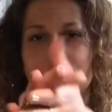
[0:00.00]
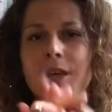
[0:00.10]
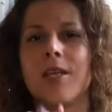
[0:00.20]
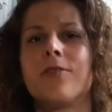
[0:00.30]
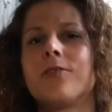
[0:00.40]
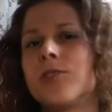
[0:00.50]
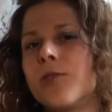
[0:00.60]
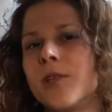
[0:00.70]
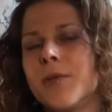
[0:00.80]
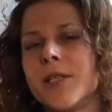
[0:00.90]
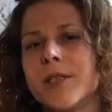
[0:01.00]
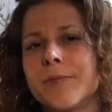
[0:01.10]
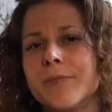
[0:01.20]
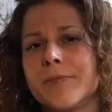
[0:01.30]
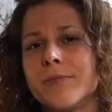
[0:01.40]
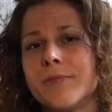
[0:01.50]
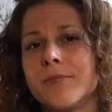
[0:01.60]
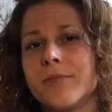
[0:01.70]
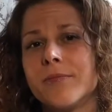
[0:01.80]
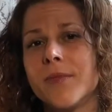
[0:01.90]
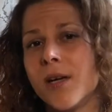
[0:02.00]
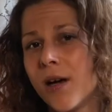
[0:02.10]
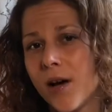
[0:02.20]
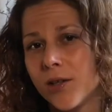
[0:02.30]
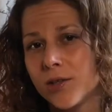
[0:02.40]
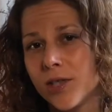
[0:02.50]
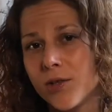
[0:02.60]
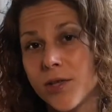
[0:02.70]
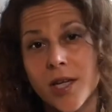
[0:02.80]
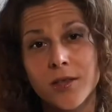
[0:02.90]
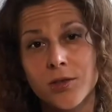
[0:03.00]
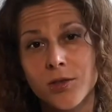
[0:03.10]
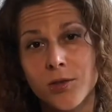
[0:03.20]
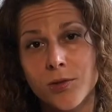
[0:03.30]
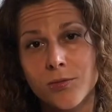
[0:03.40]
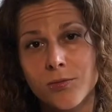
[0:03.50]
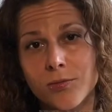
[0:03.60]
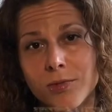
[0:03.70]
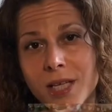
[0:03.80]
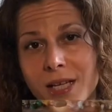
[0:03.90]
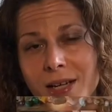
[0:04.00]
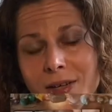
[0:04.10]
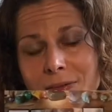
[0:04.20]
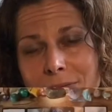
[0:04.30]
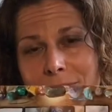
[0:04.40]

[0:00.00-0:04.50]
Thank you for joining me here. I'll see you again soon. Take care.